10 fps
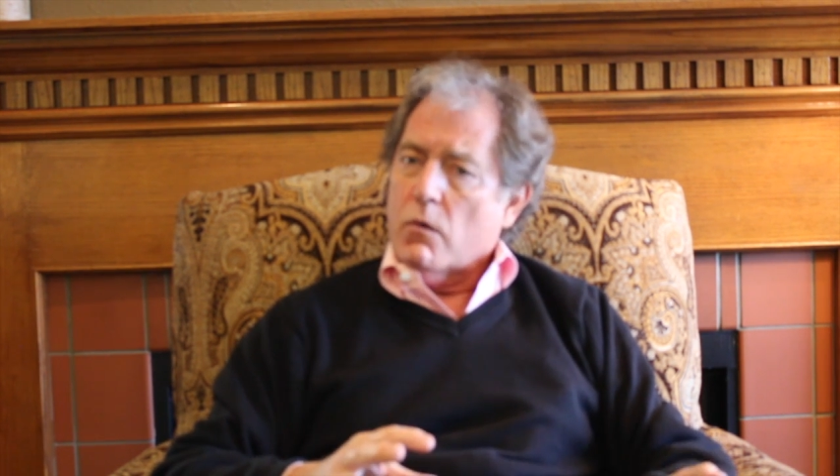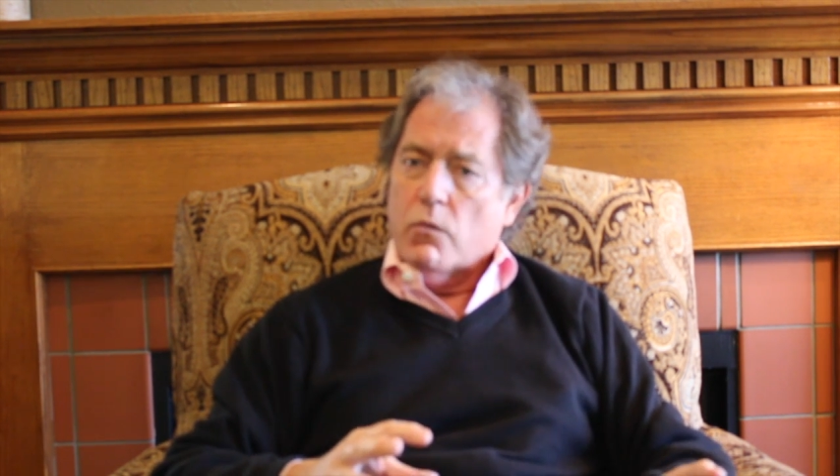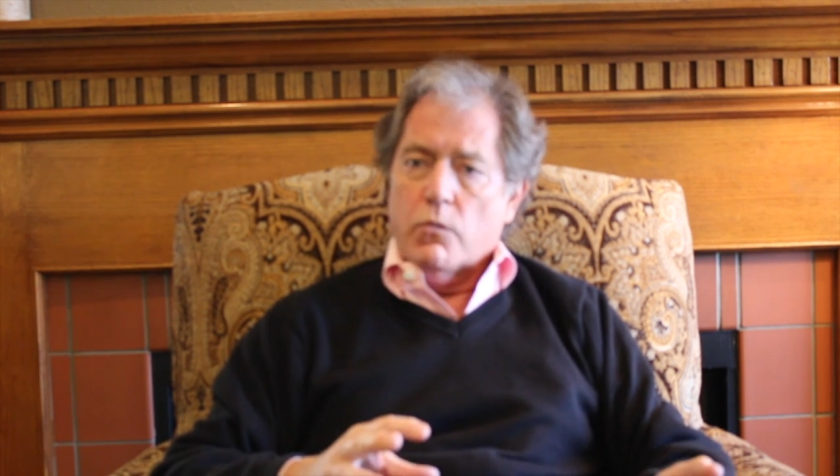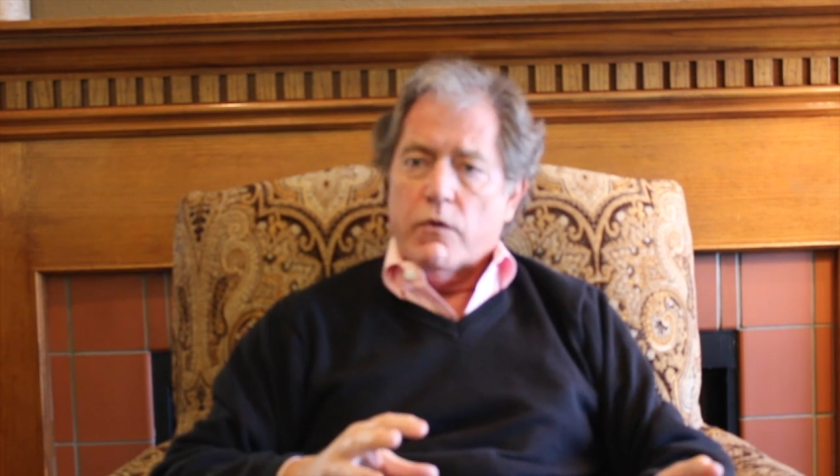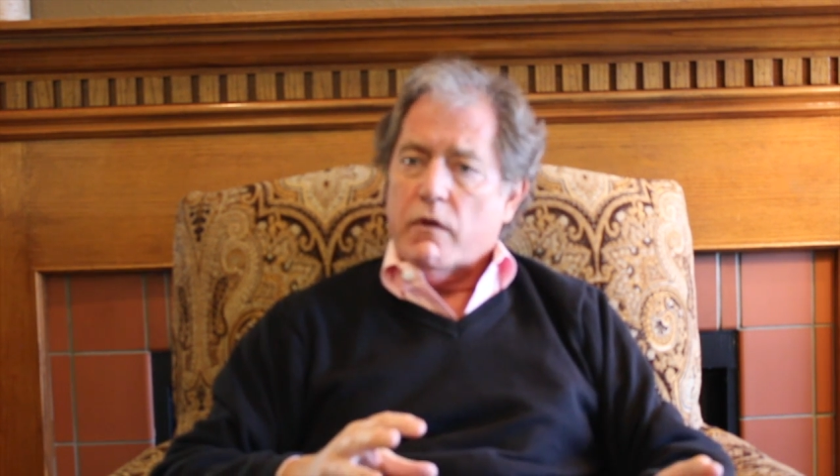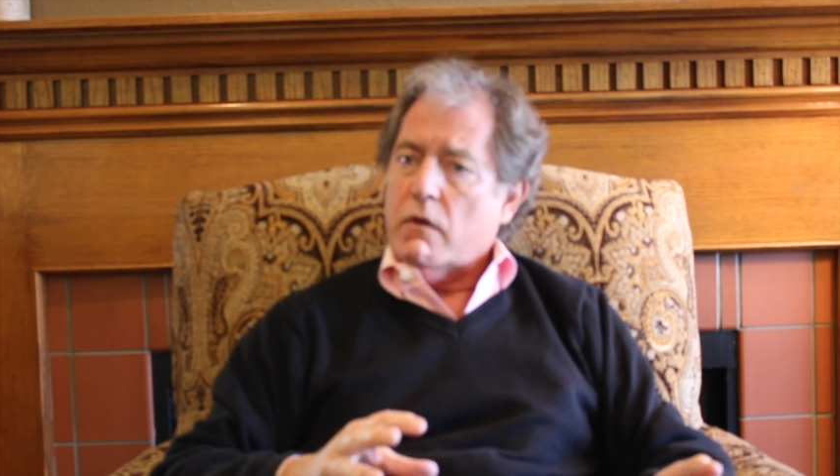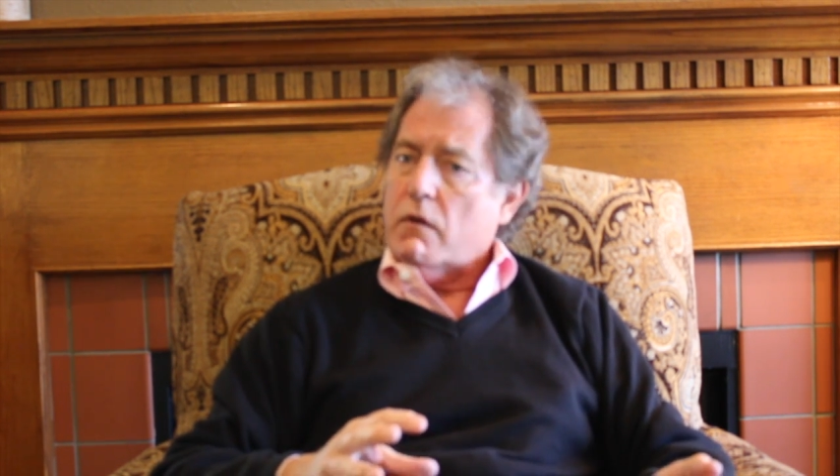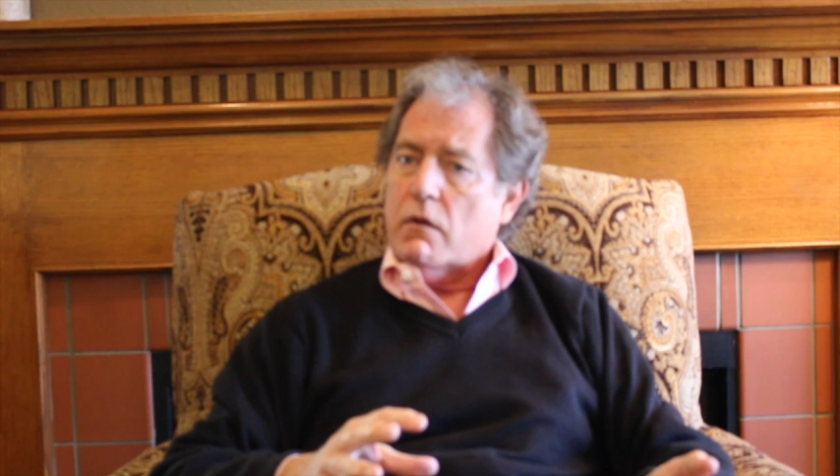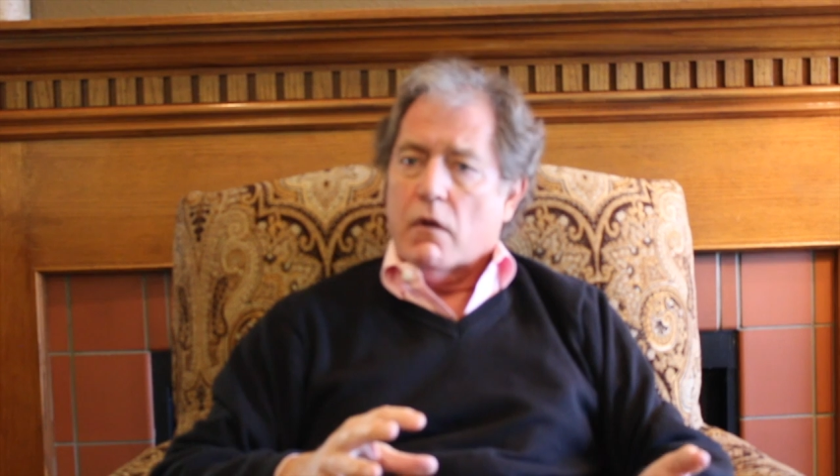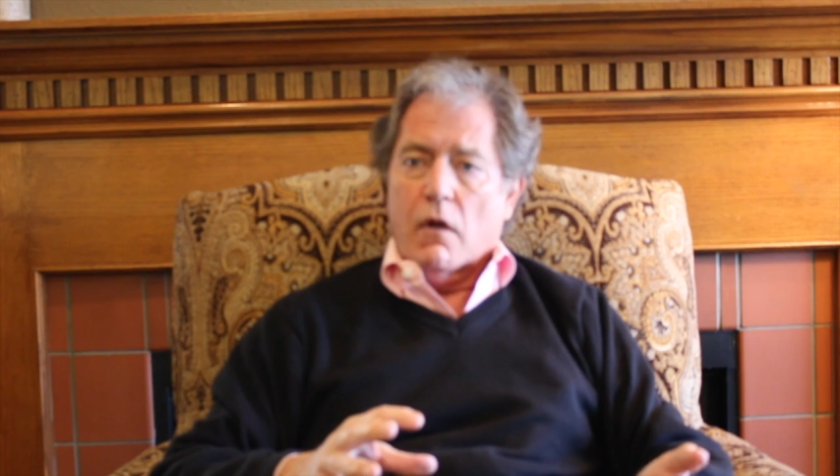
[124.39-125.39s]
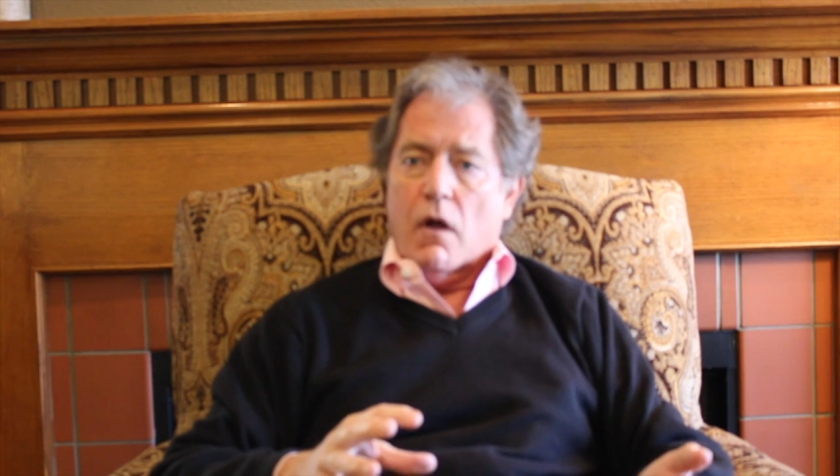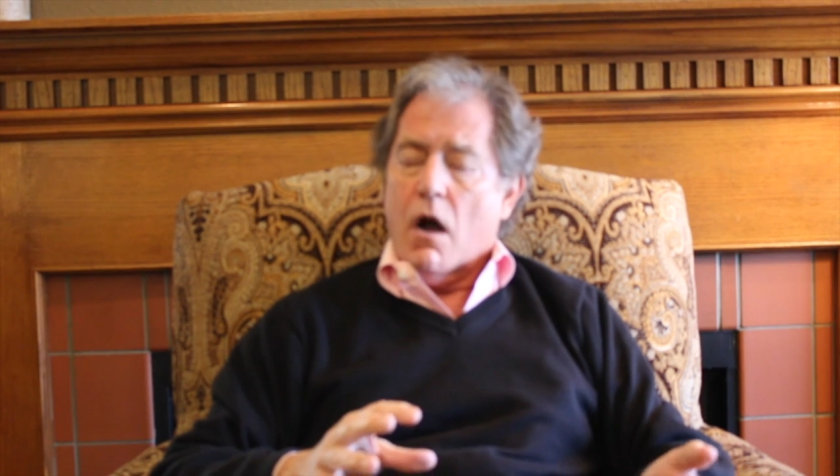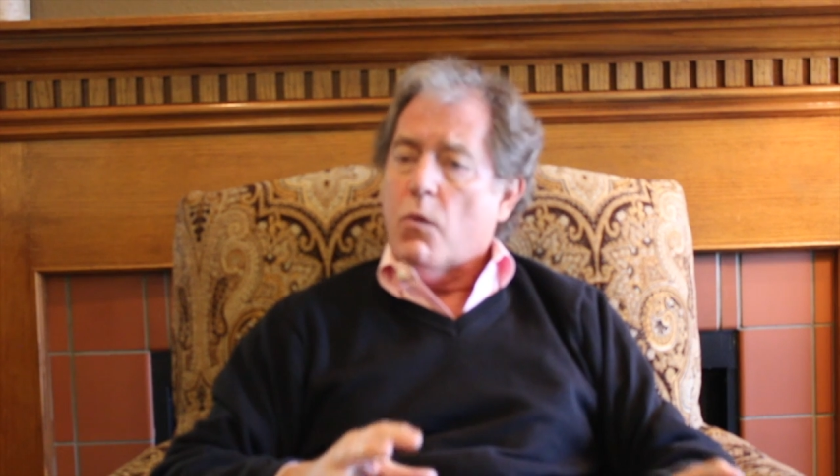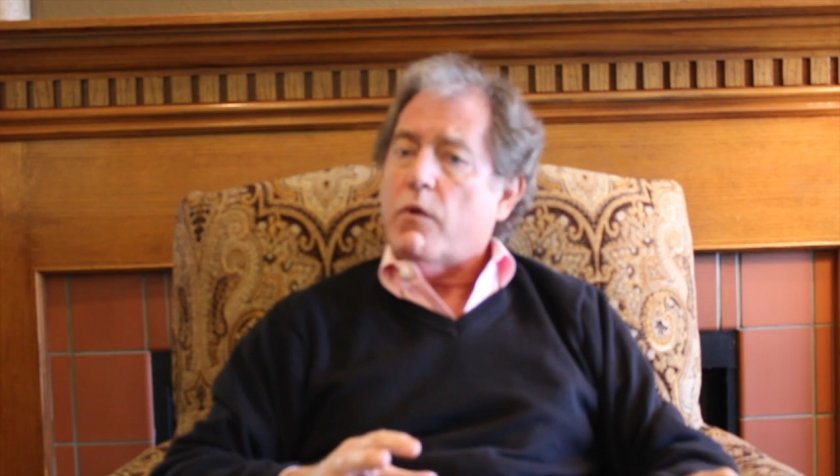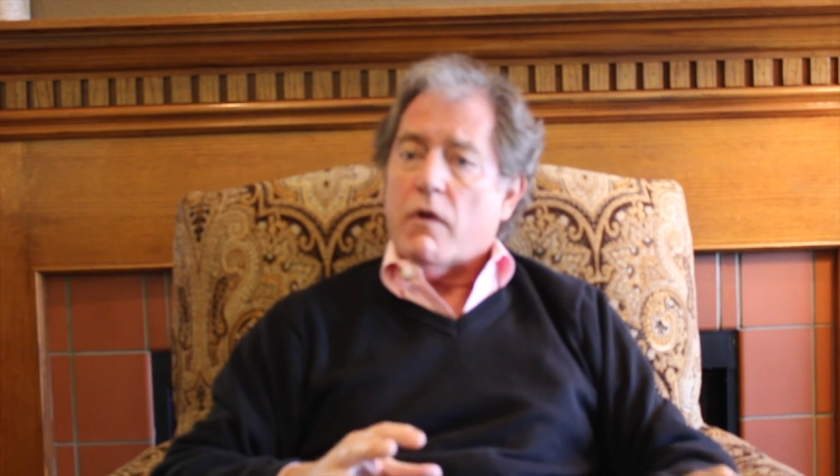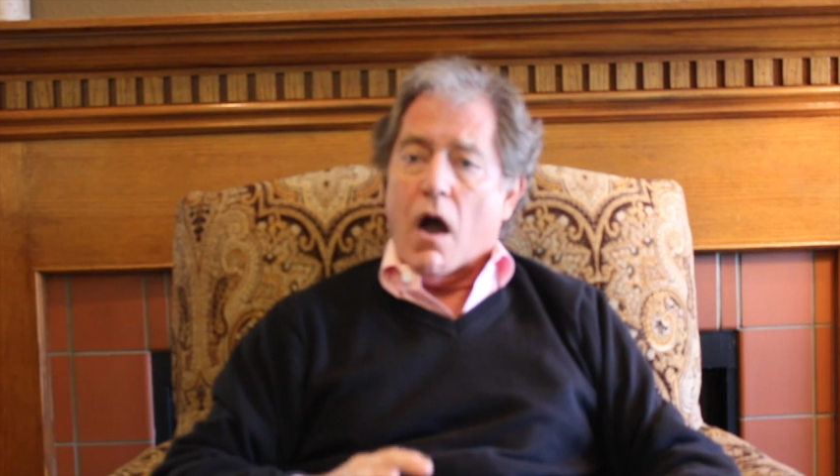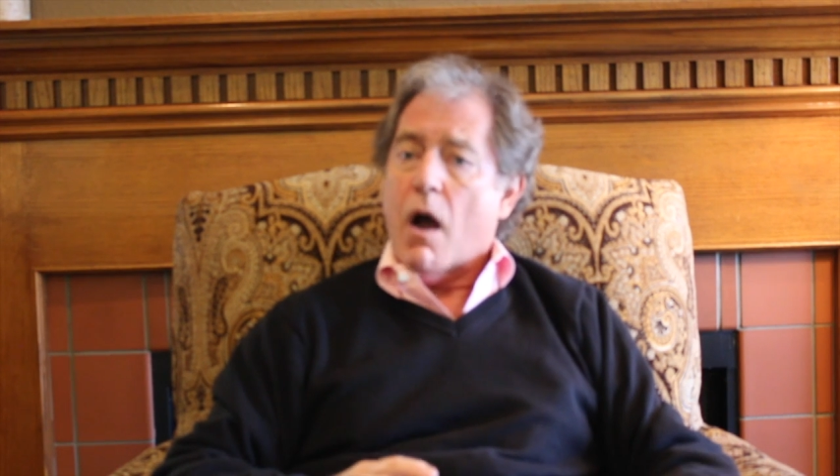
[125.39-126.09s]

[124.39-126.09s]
we